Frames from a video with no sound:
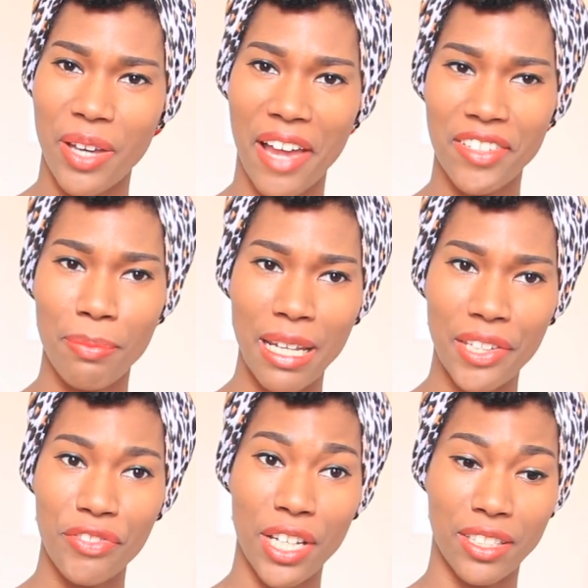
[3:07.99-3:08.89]
after my
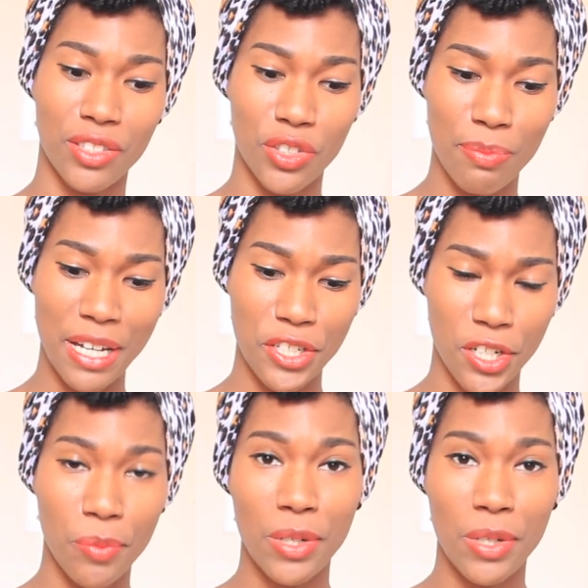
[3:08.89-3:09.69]
length check to do my trim,